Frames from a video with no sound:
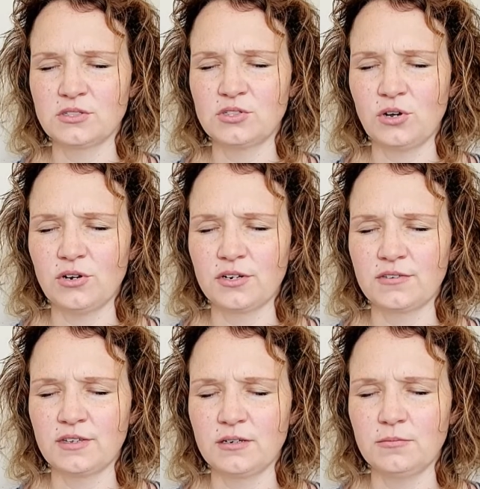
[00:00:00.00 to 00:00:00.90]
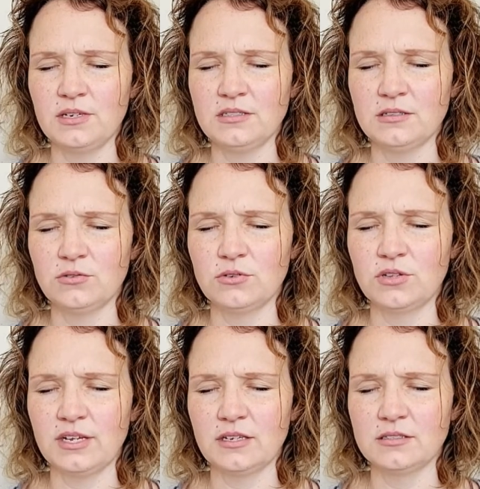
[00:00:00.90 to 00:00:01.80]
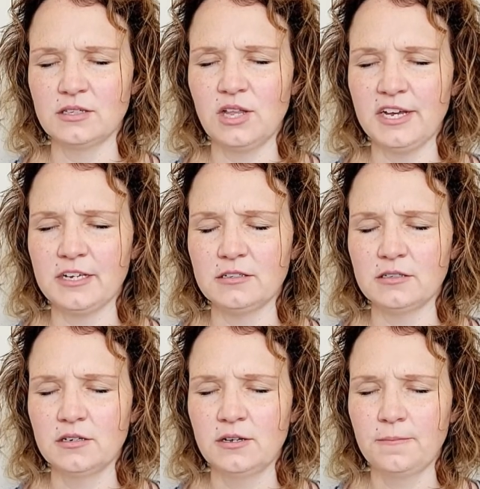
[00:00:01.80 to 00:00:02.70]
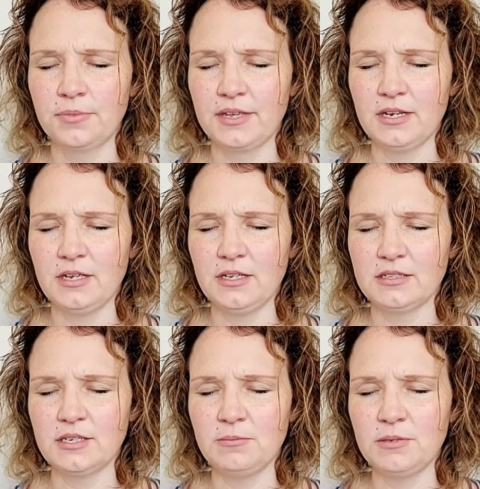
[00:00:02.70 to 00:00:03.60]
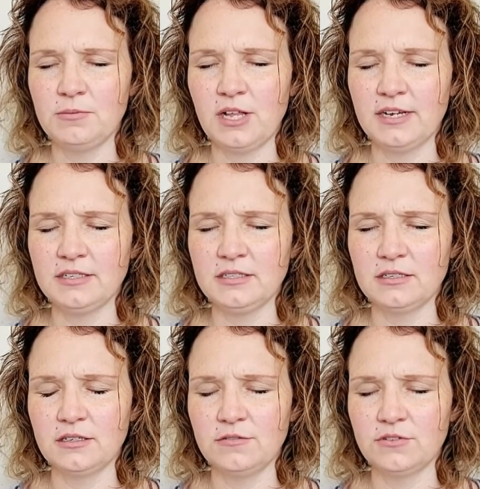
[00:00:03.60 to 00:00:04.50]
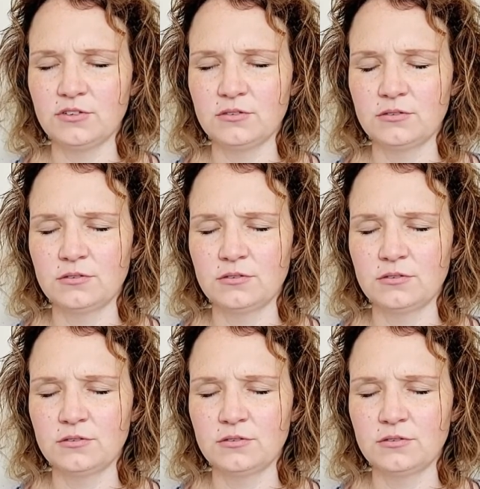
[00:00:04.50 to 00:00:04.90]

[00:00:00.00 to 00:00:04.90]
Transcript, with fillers: dark that it makes it look like it's light and it, it can be blinding even